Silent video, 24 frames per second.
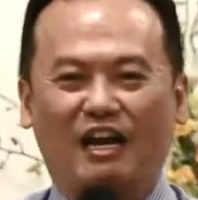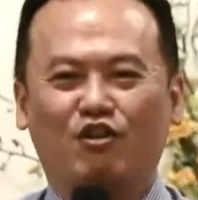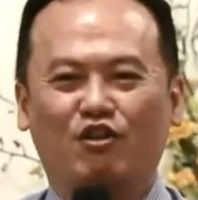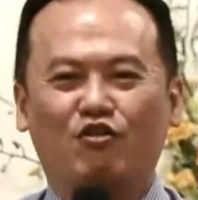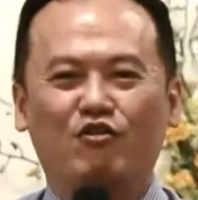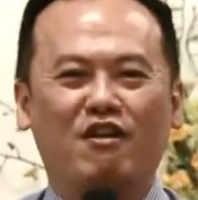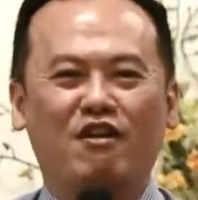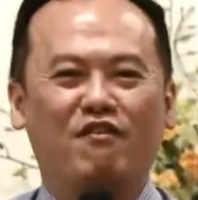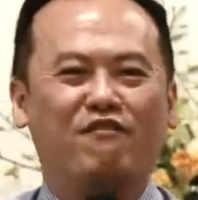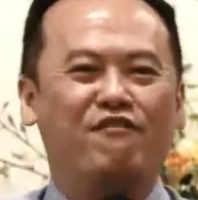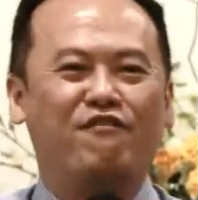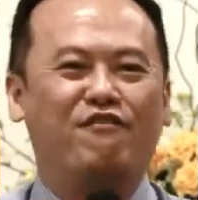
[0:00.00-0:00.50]
don't
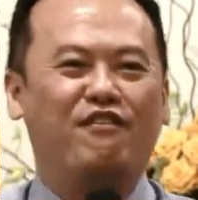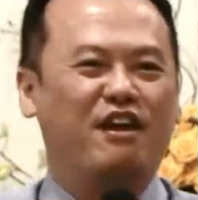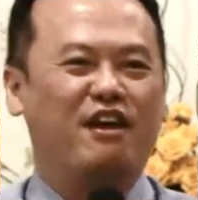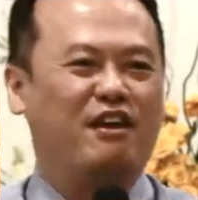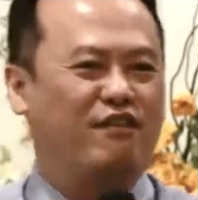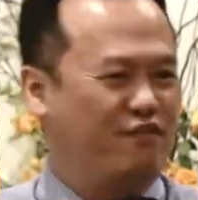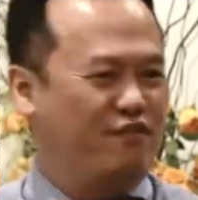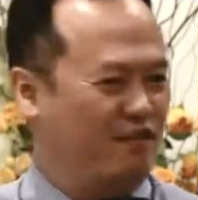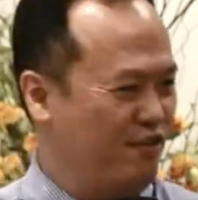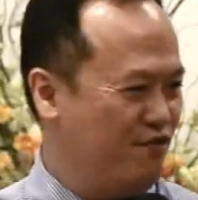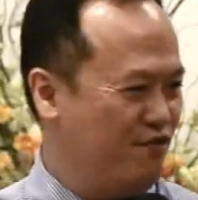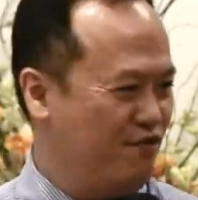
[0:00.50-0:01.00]
have
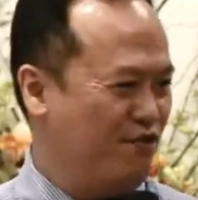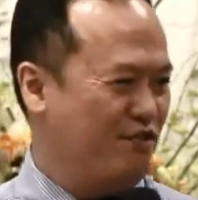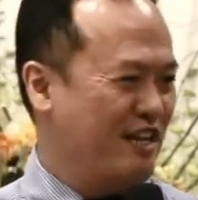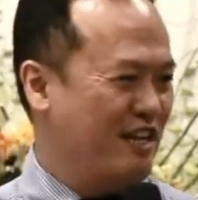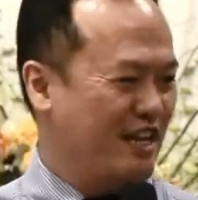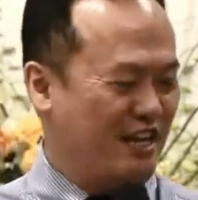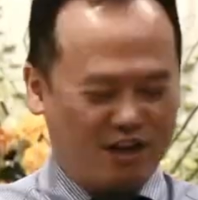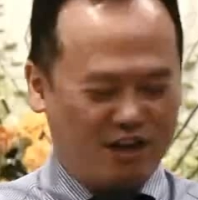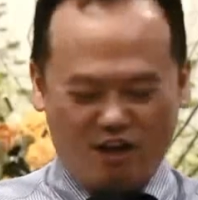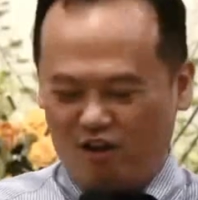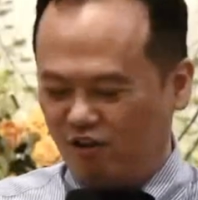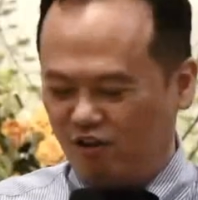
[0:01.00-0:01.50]
favor for
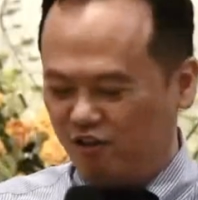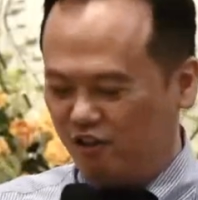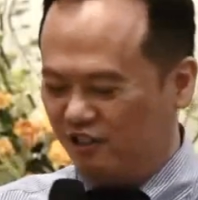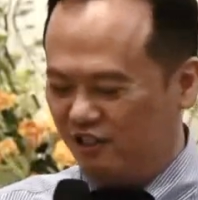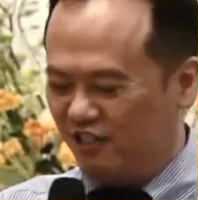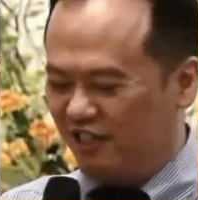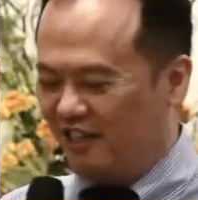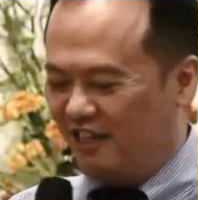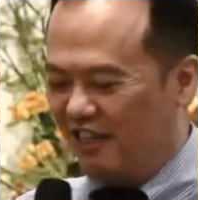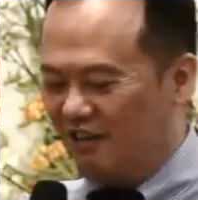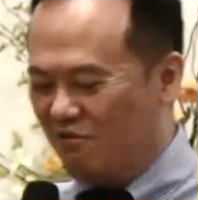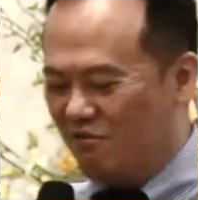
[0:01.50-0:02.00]

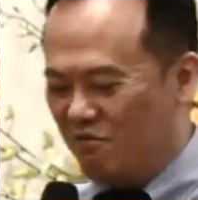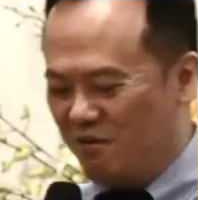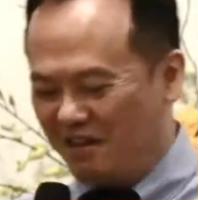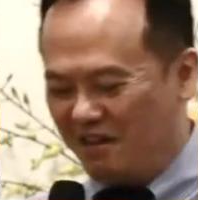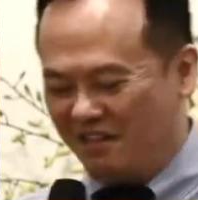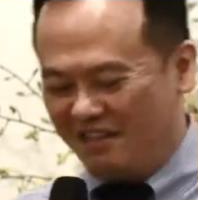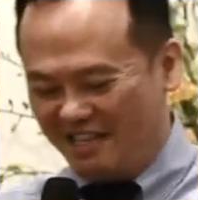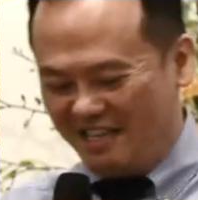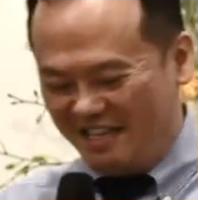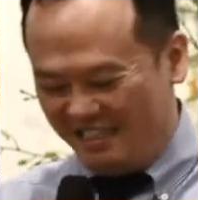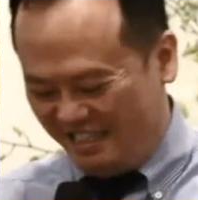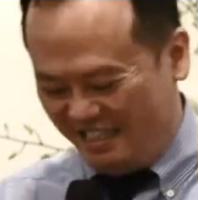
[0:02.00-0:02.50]
technology. When
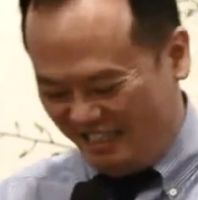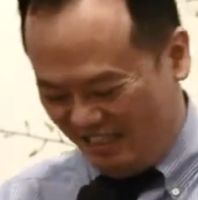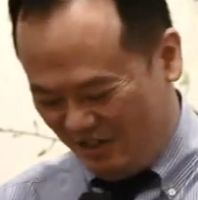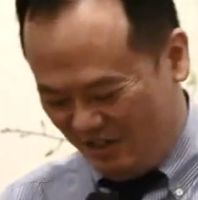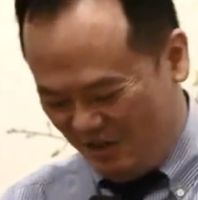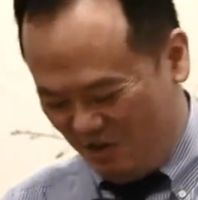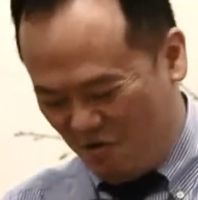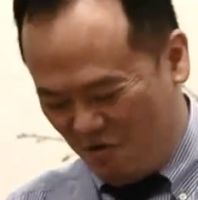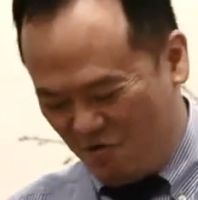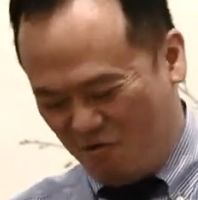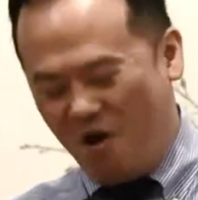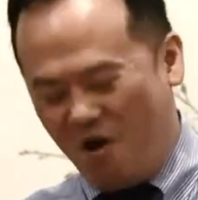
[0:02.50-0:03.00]
things
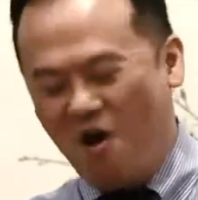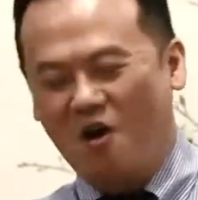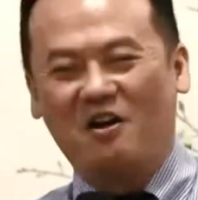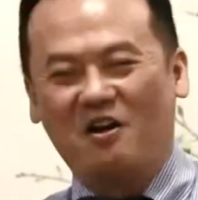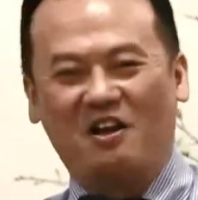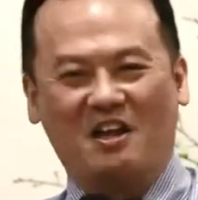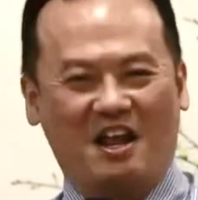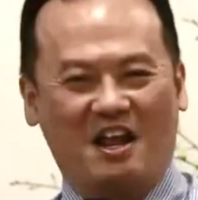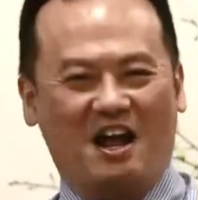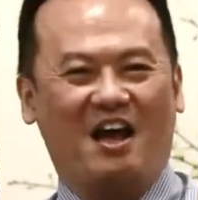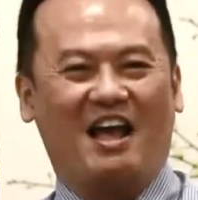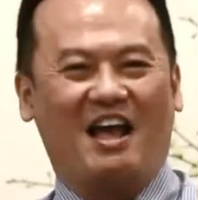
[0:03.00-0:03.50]
go wrong,
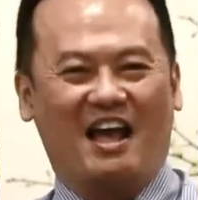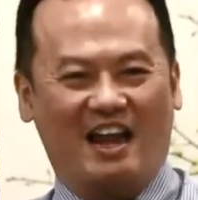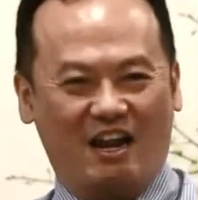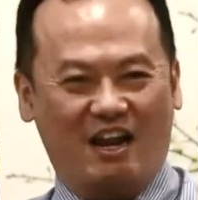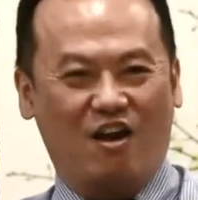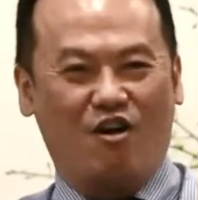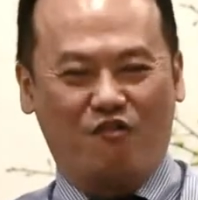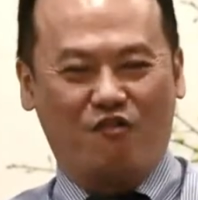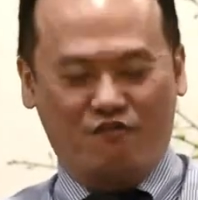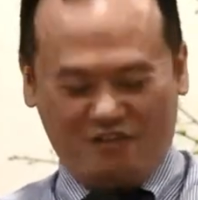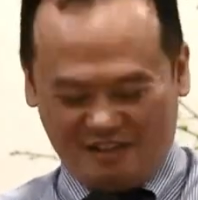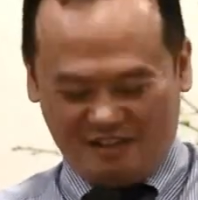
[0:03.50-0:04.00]
it
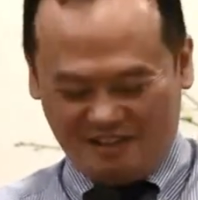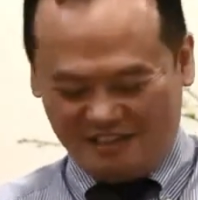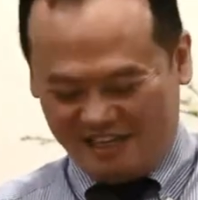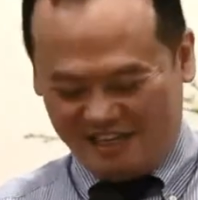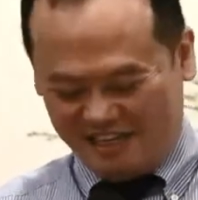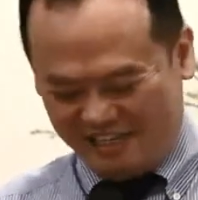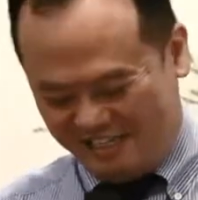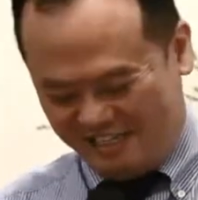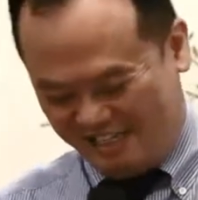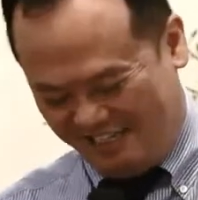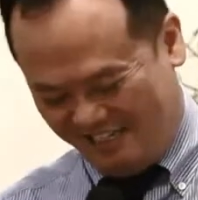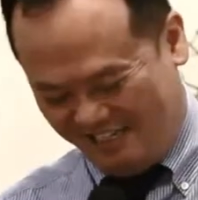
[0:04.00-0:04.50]
often
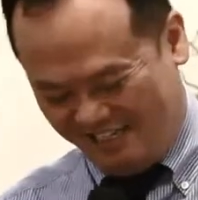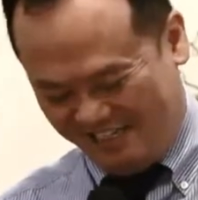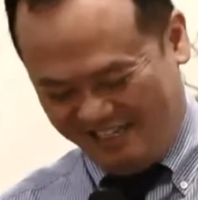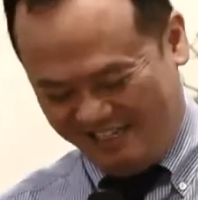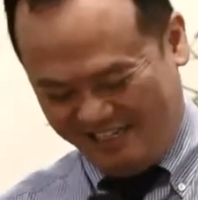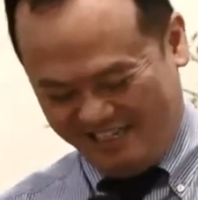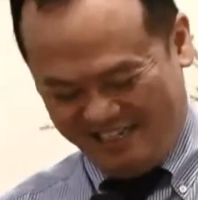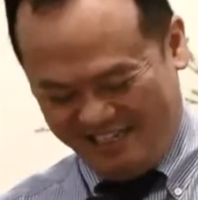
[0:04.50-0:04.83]
does.